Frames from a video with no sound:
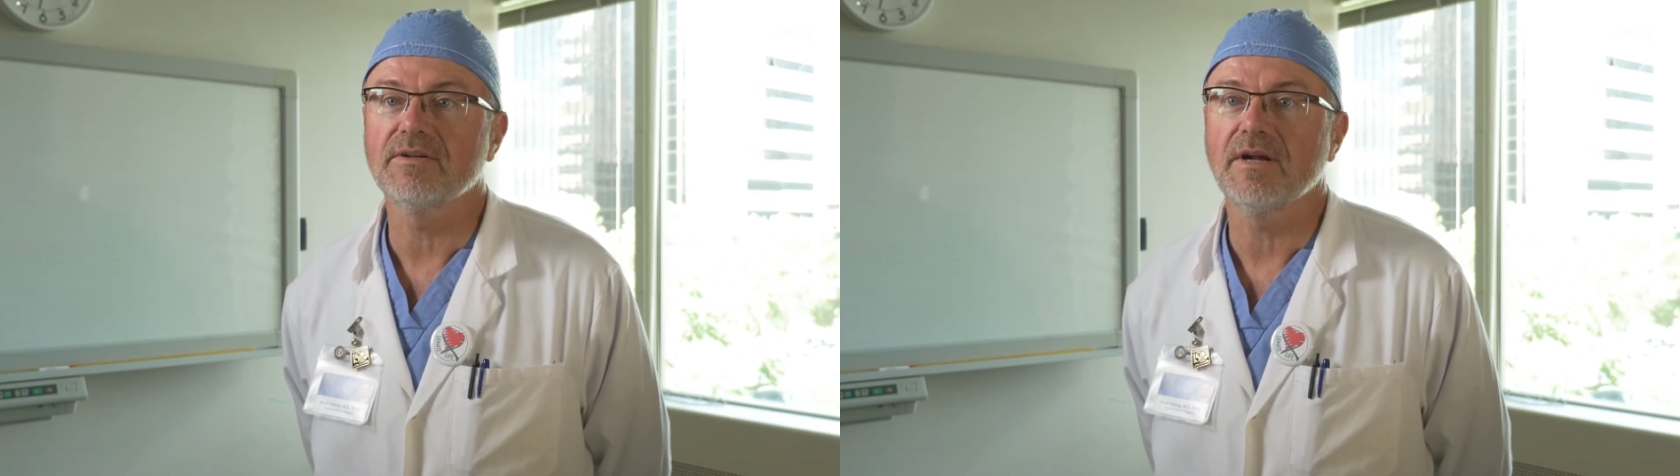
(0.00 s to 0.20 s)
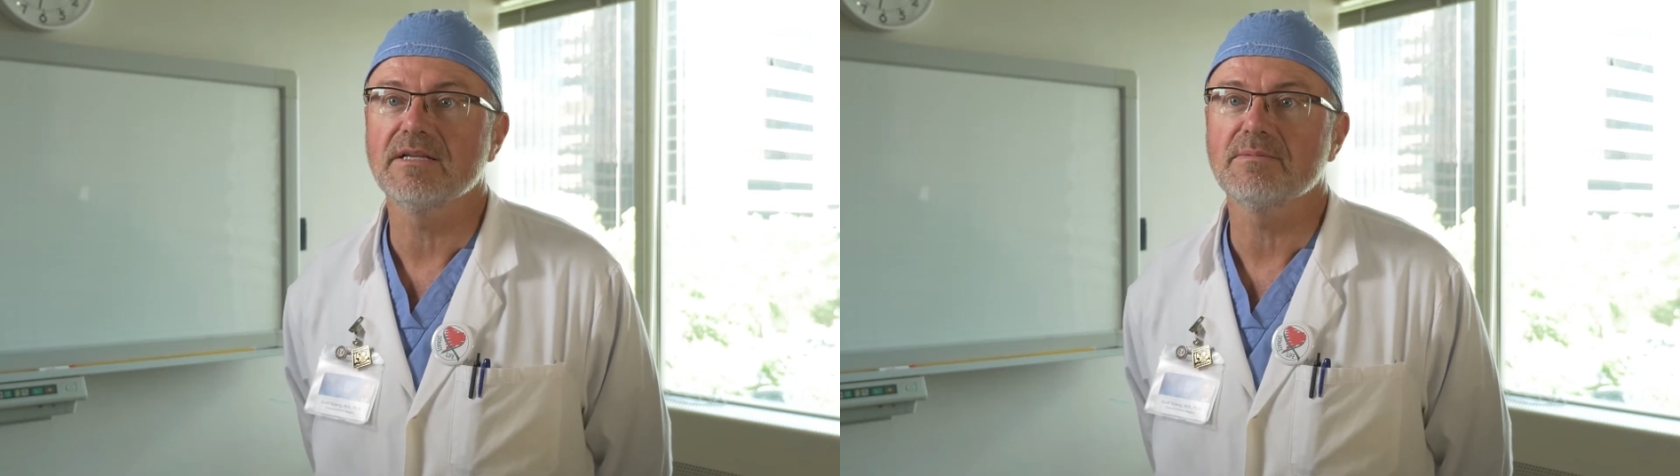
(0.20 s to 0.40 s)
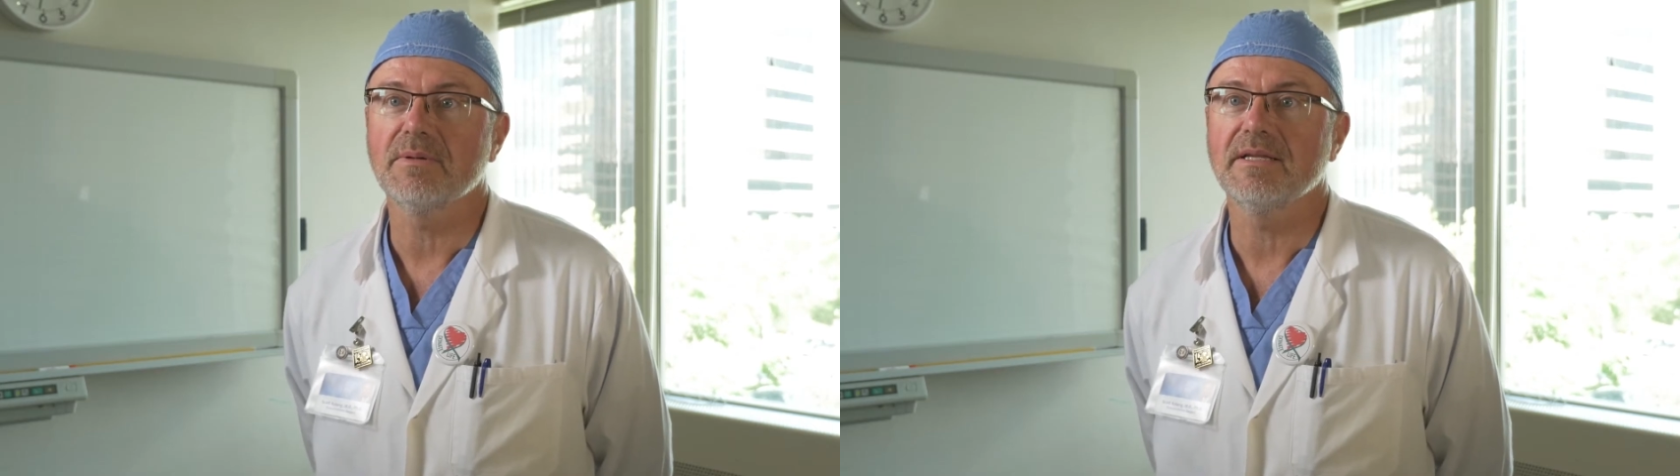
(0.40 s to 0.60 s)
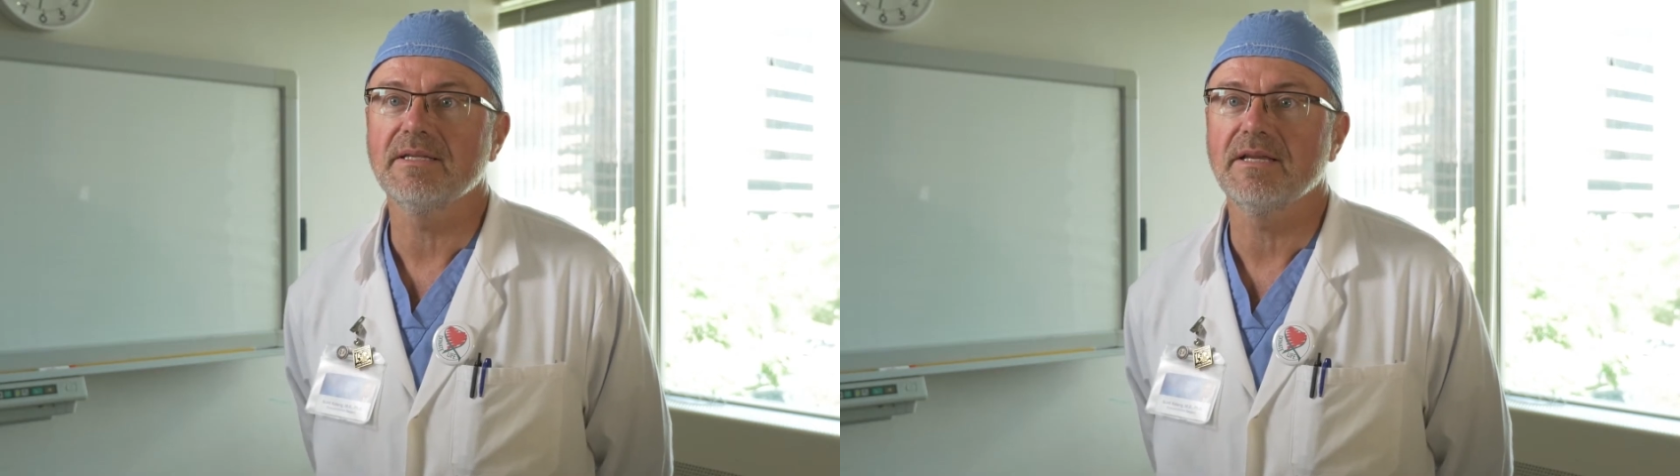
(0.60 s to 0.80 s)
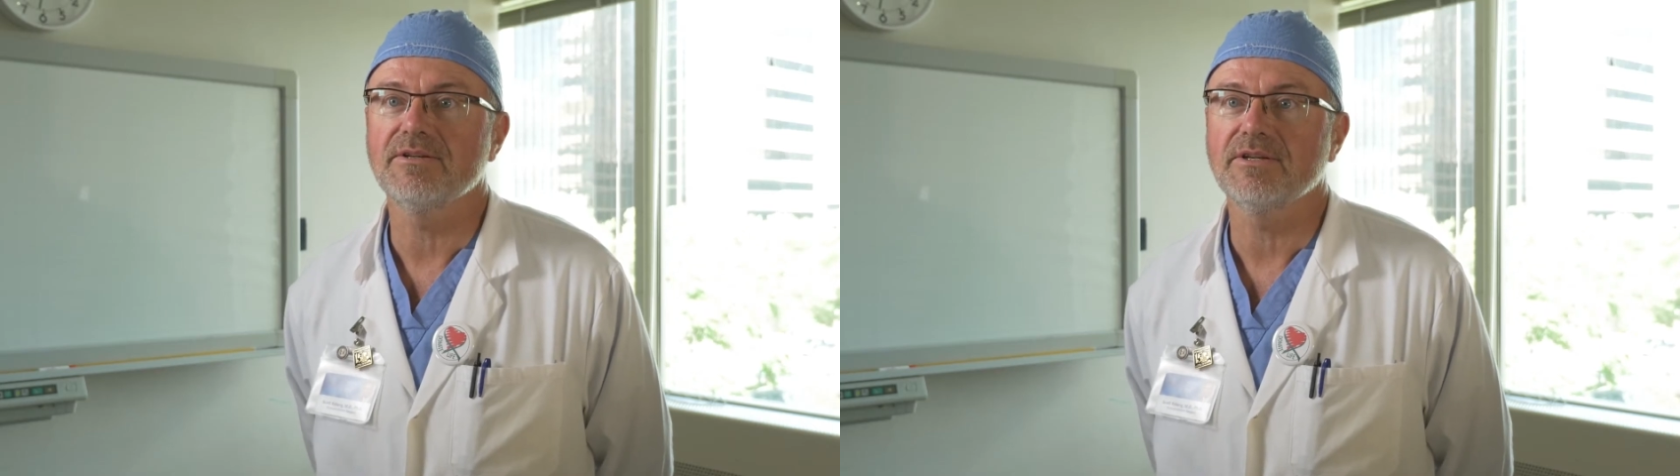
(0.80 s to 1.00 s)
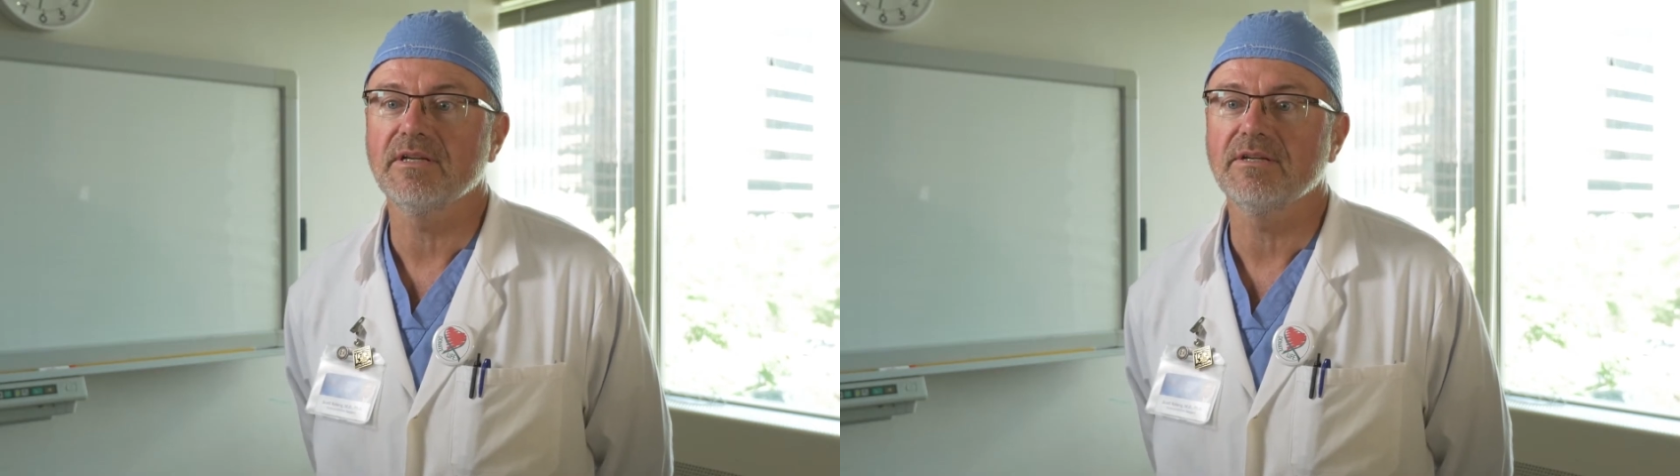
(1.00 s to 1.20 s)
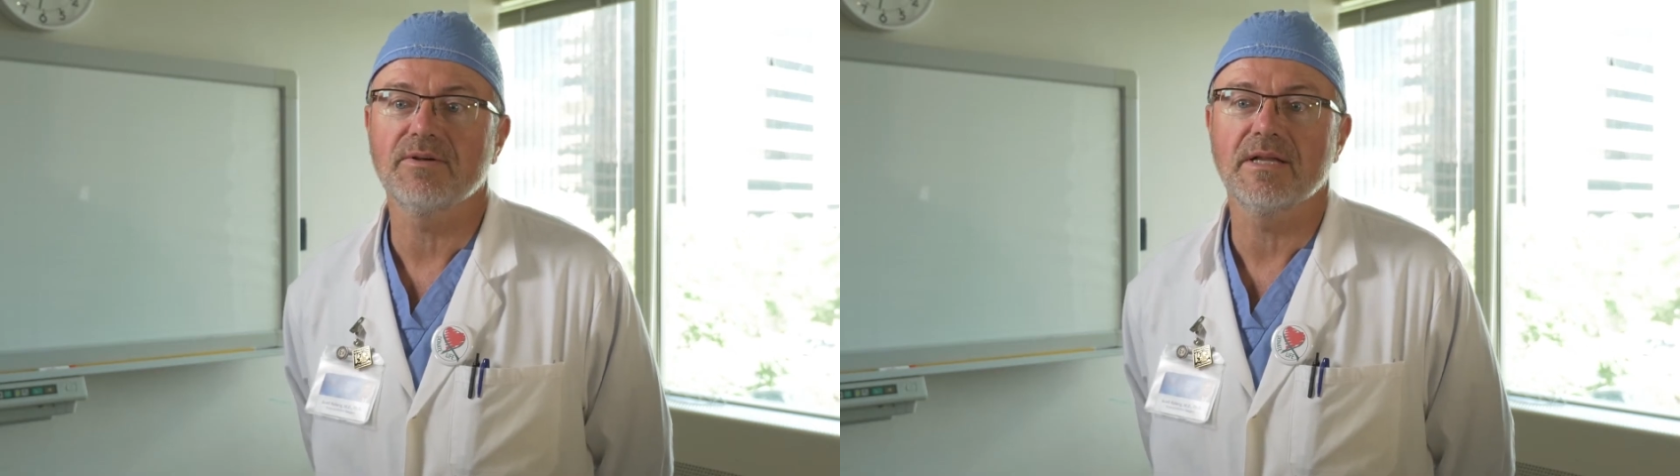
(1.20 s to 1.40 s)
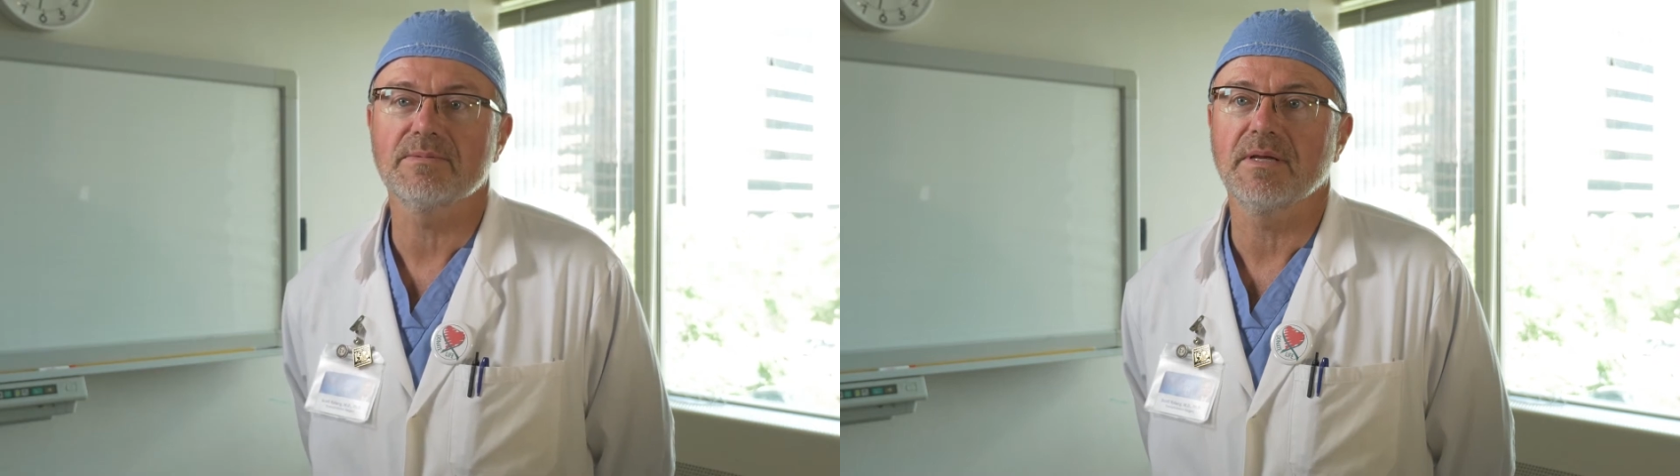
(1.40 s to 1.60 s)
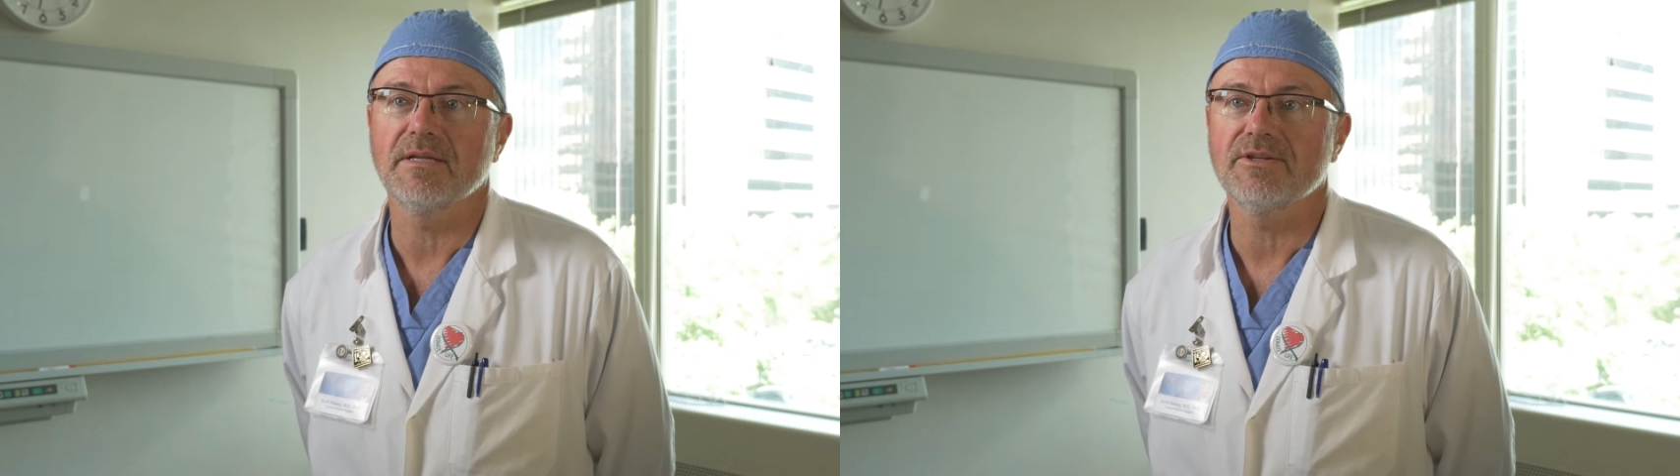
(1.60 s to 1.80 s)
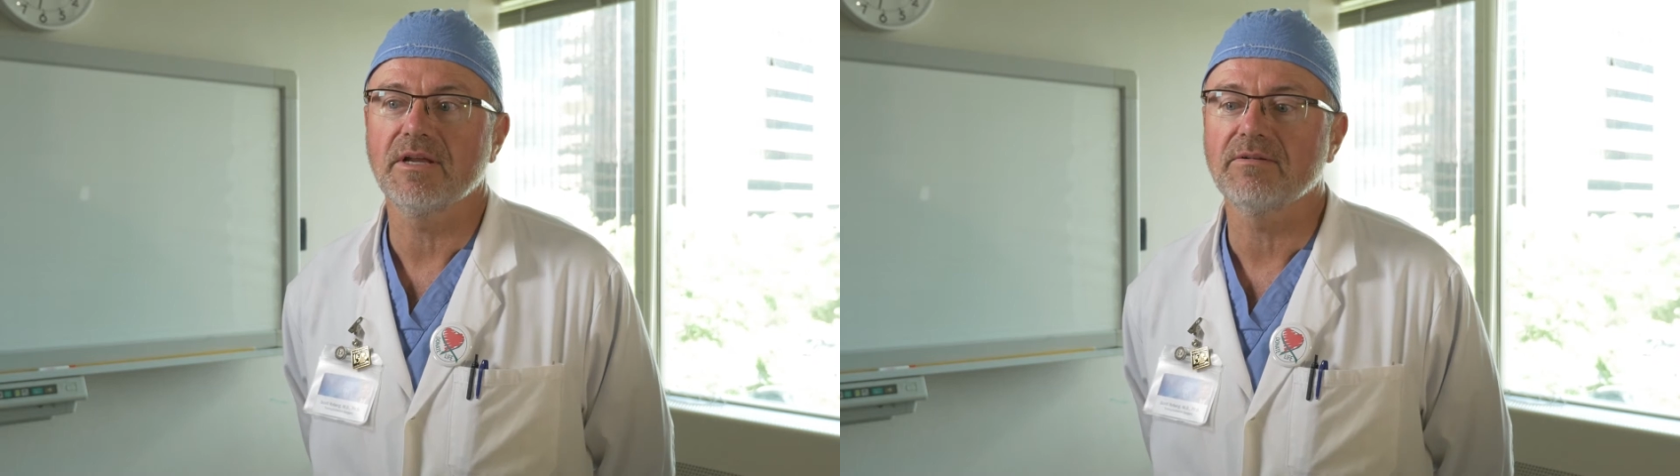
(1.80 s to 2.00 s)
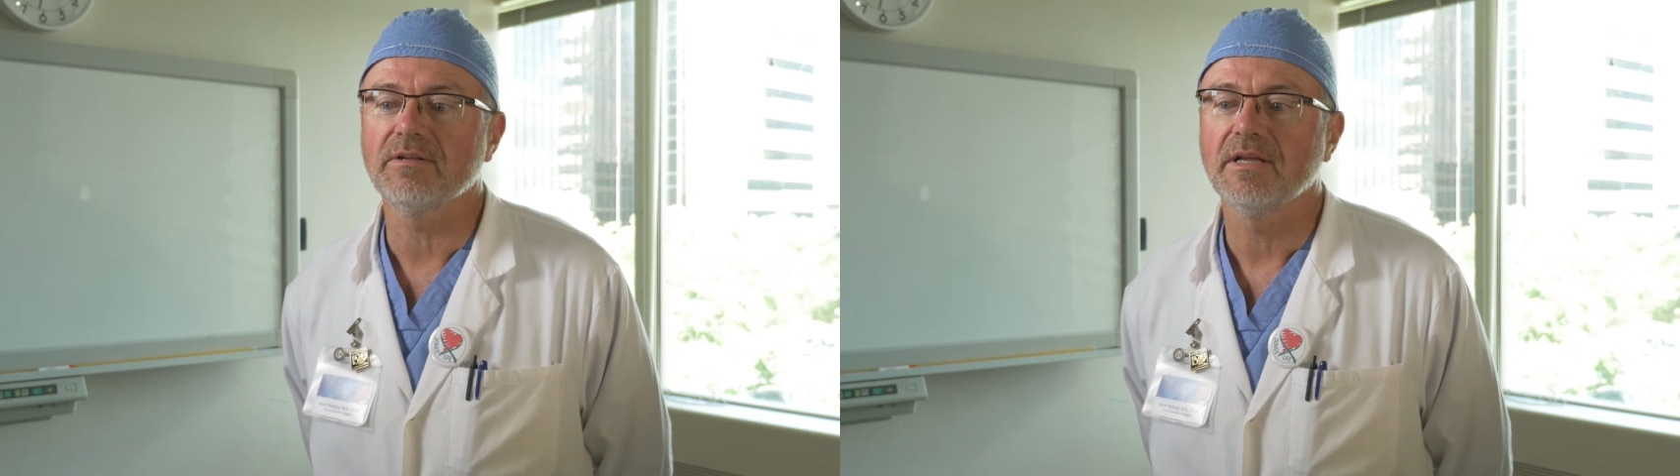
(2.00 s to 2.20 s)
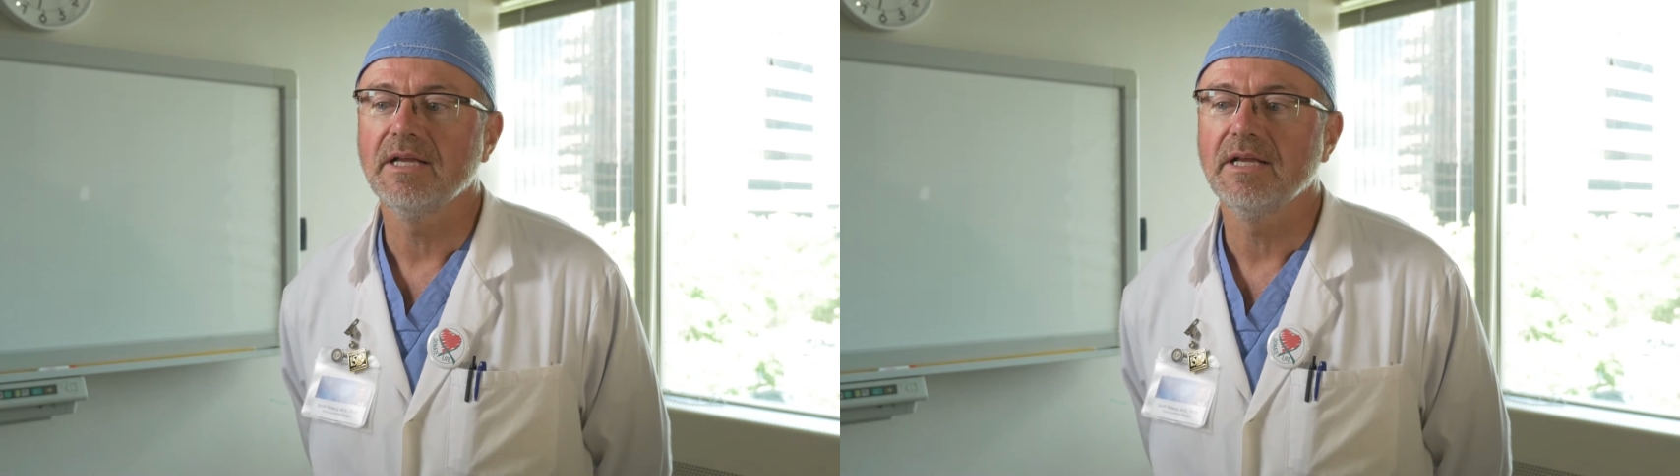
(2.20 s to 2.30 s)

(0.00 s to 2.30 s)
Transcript: transplantation and transplant in general